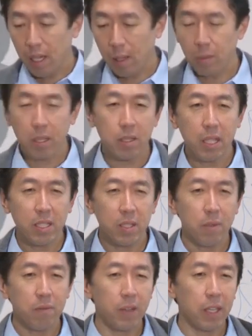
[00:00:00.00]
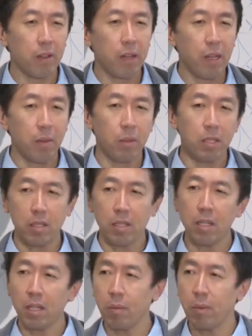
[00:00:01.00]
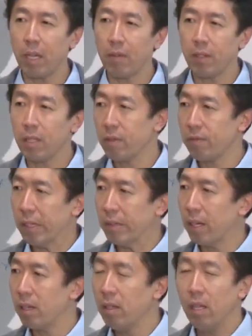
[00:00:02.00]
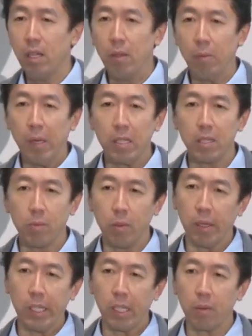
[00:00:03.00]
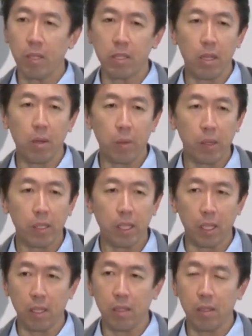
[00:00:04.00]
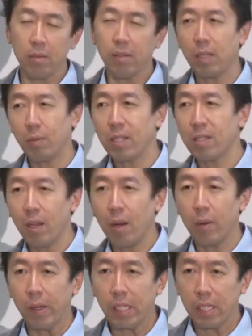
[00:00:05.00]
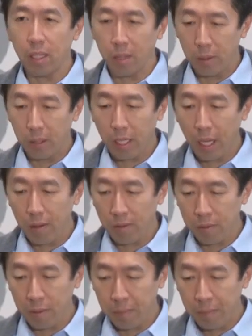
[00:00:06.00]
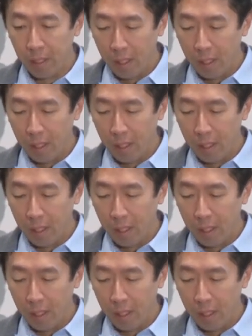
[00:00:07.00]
which lets you figure out, which is another way for you to figure out what's working, what's not working, or really what's not working in the learning algorithm.